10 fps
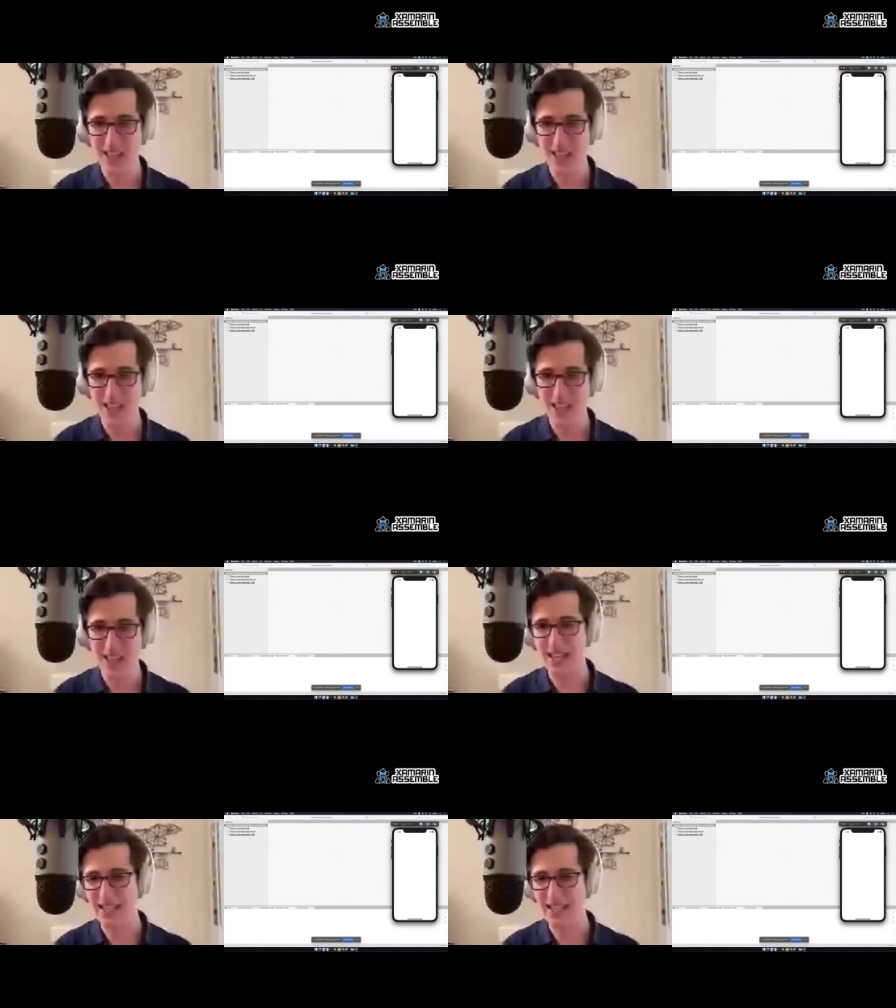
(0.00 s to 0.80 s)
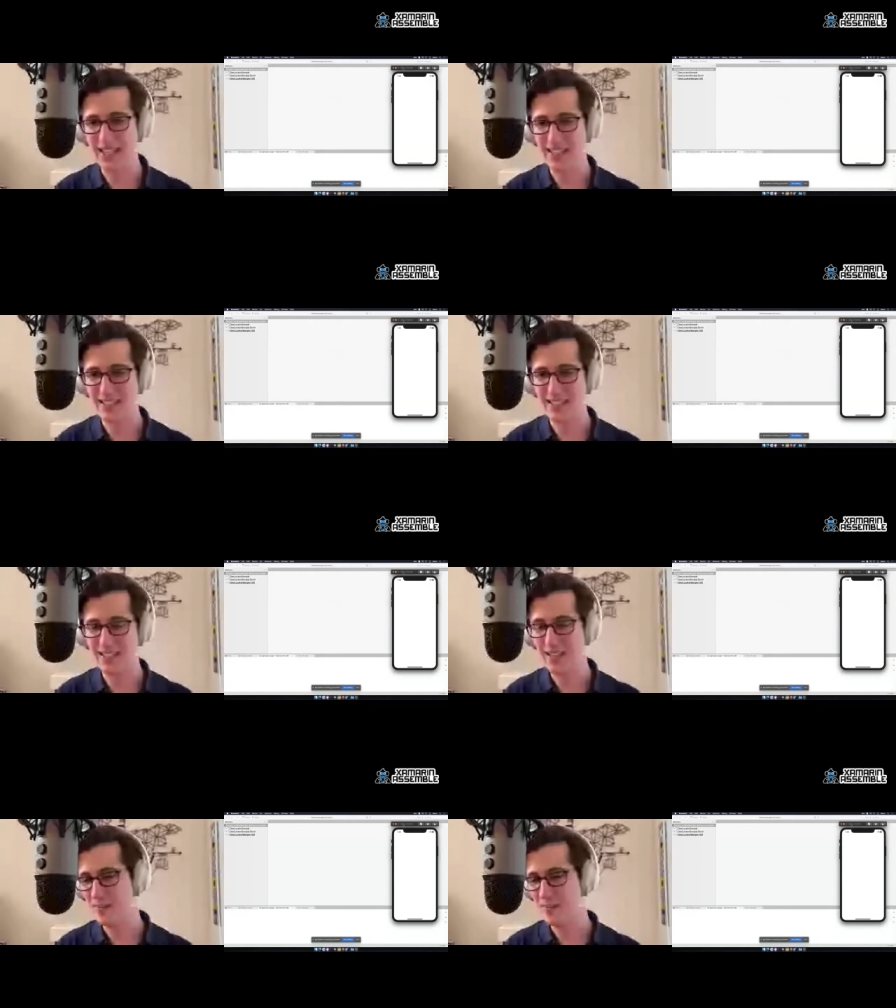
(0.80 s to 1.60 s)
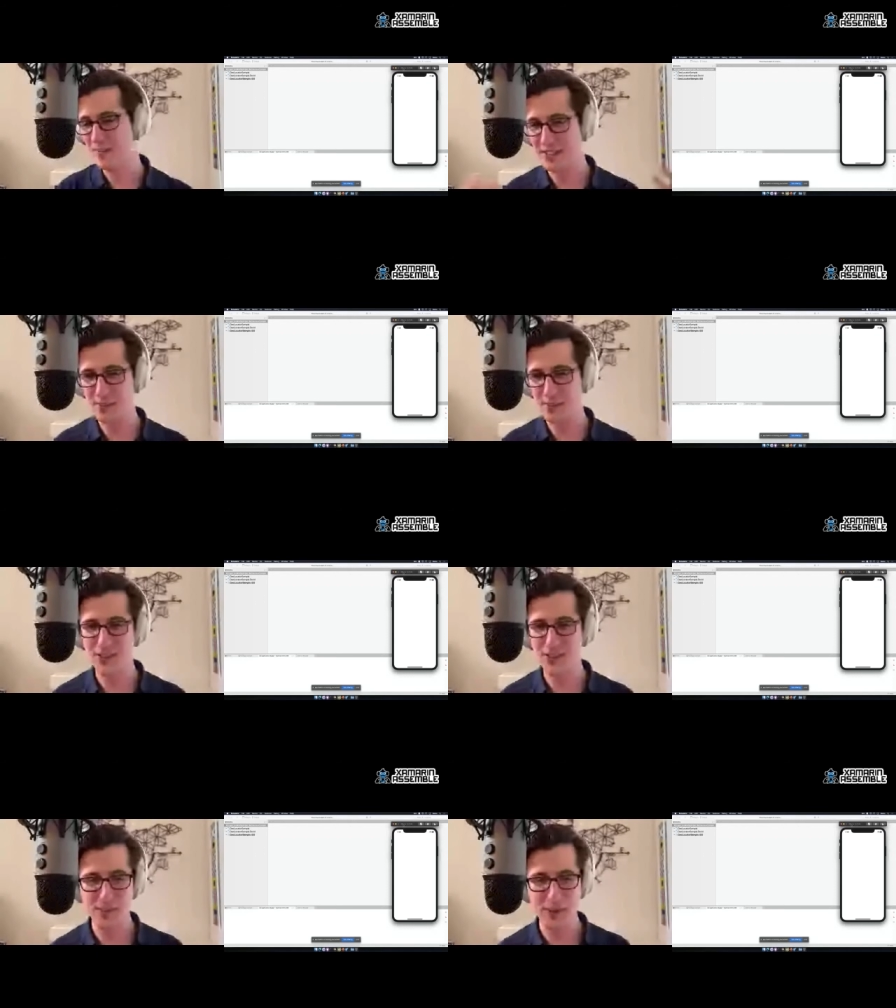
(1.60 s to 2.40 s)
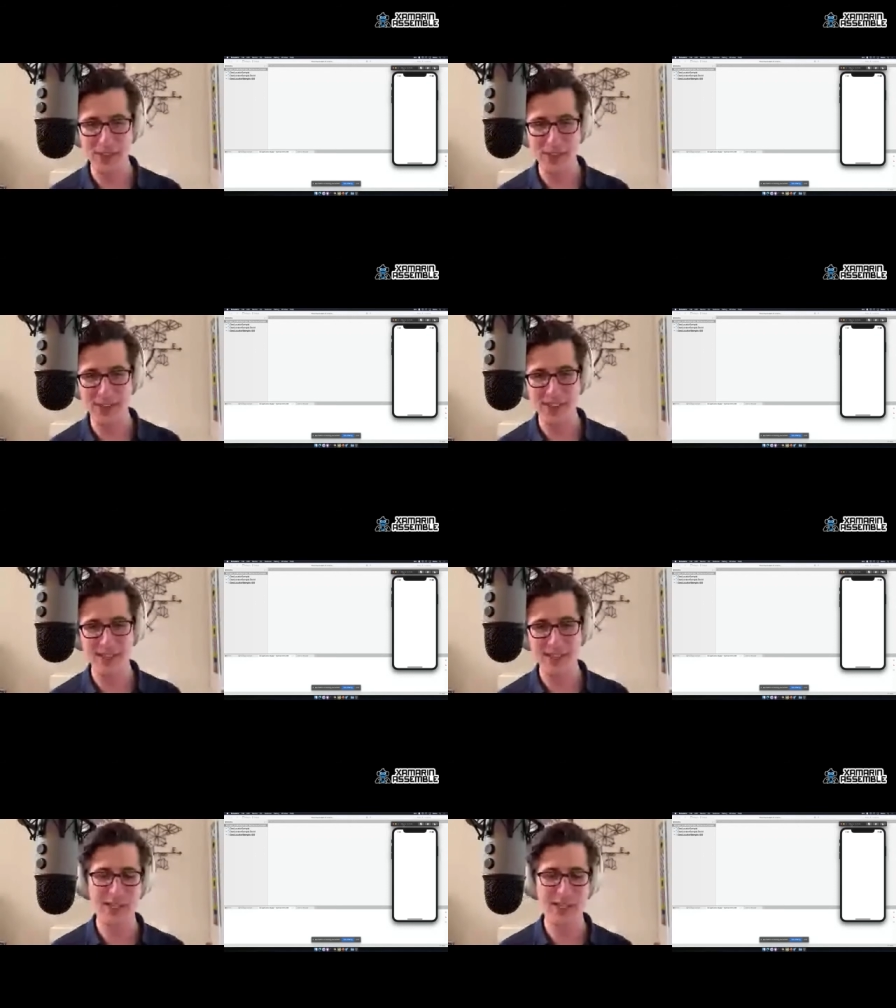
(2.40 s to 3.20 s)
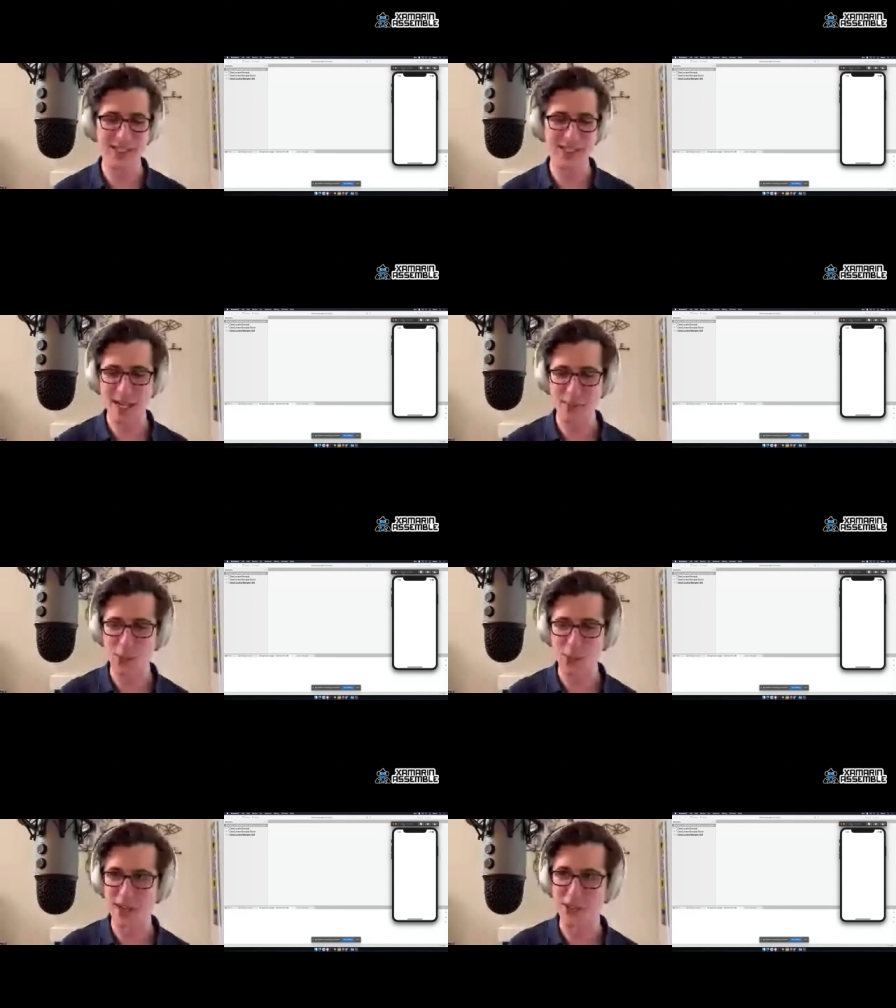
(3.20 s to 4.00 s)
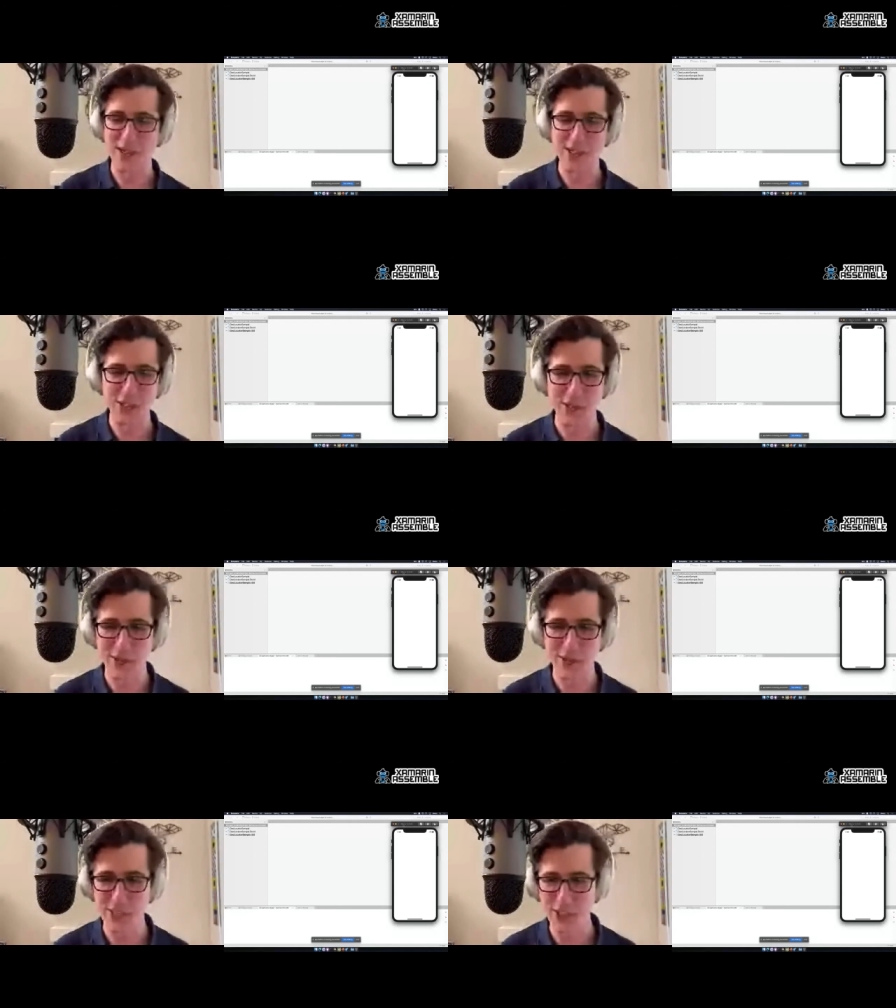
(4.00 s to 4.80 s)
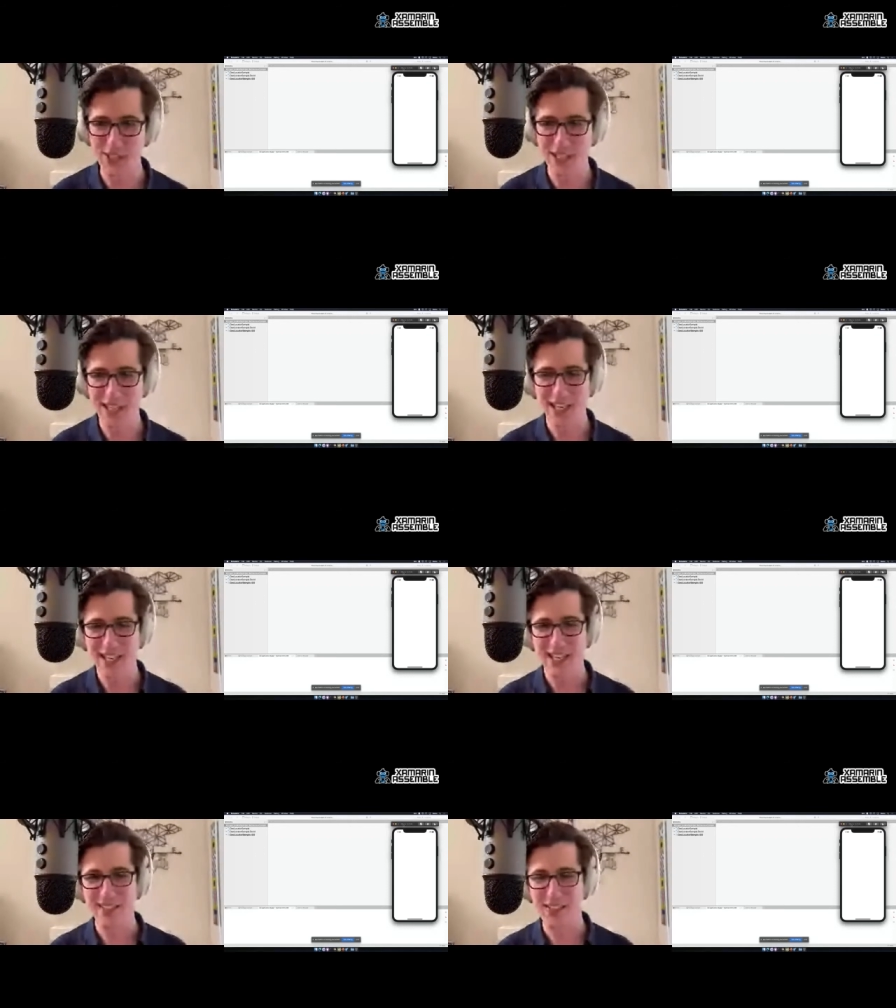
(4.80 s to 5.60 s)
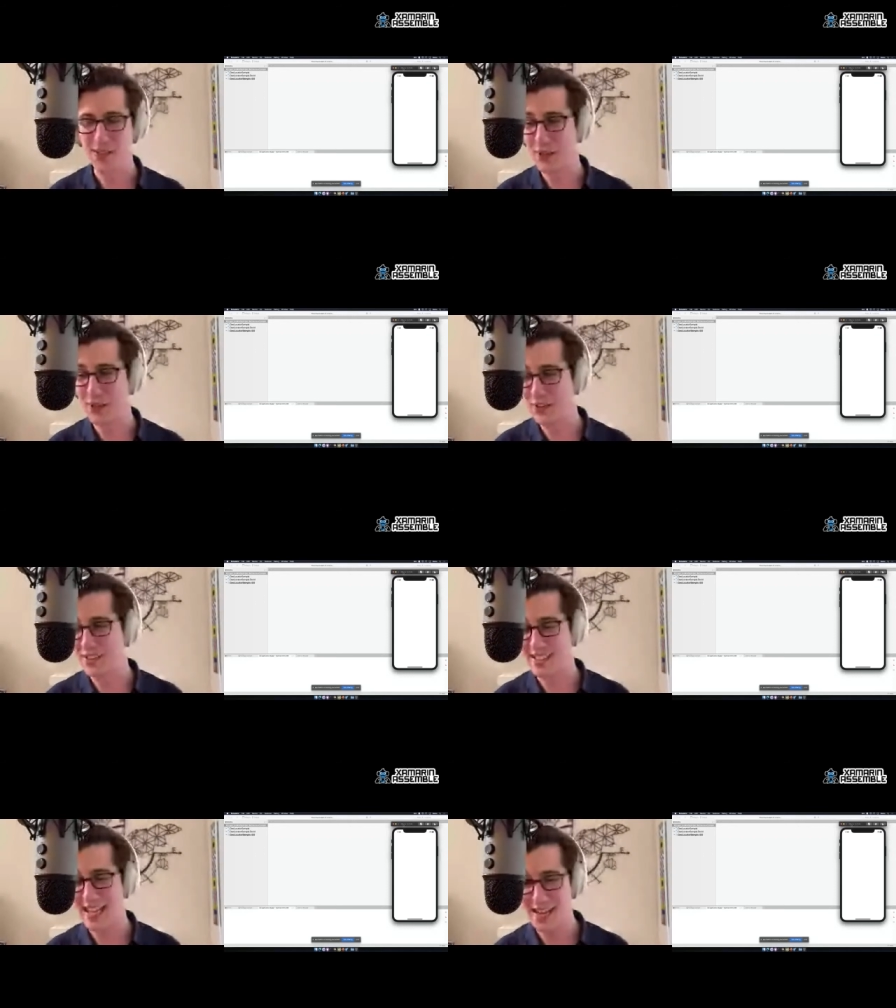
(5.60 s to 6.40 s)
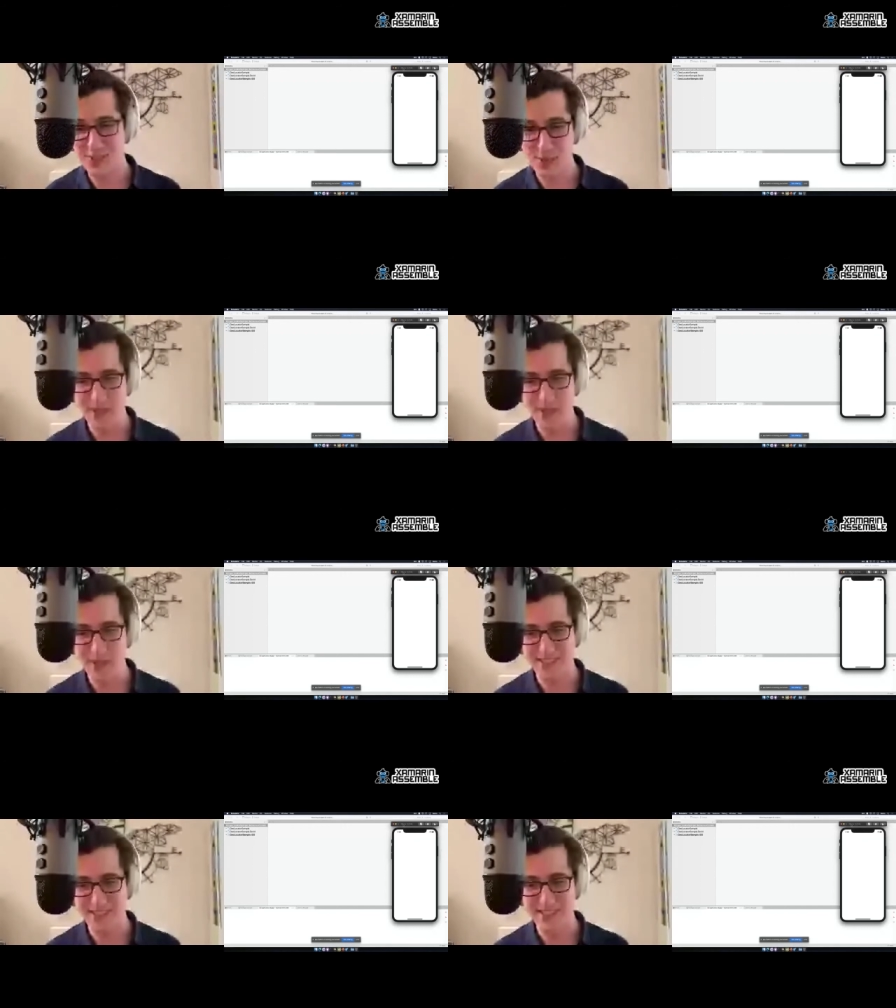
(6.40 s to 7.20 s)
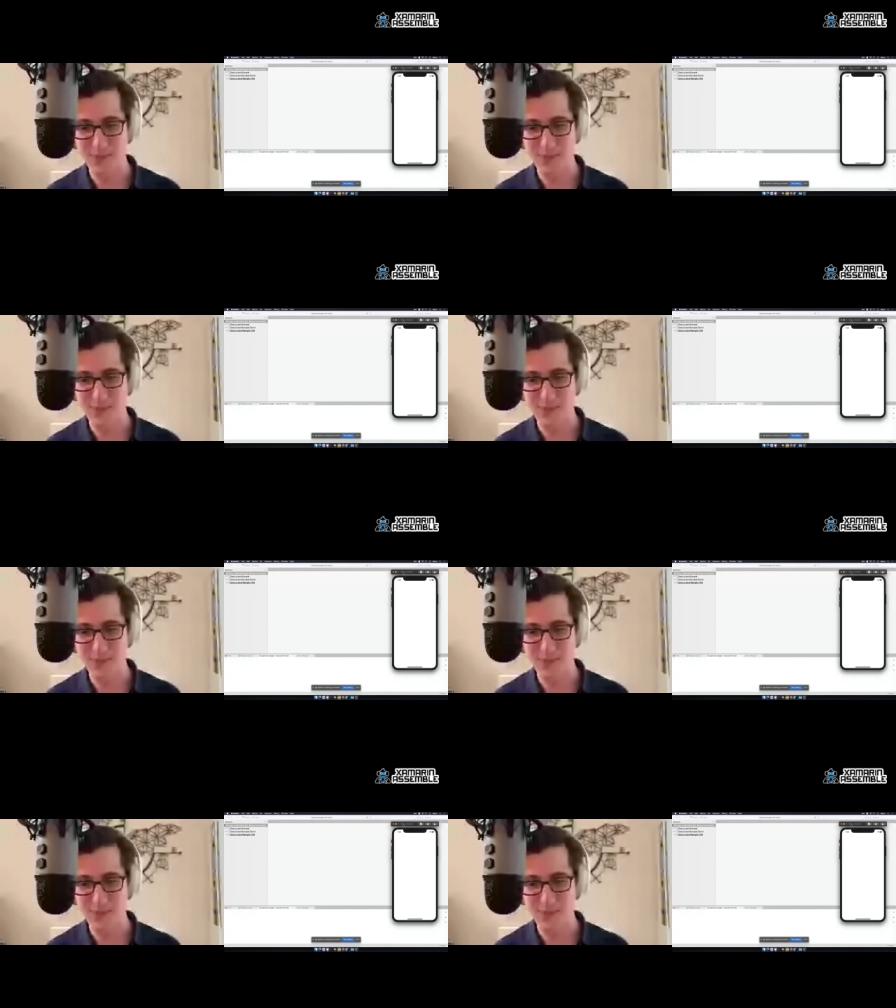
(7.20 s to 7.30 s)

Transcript: And because I'm using the simulator and because this app requires my geolocation and the simulator doesn't have GPS,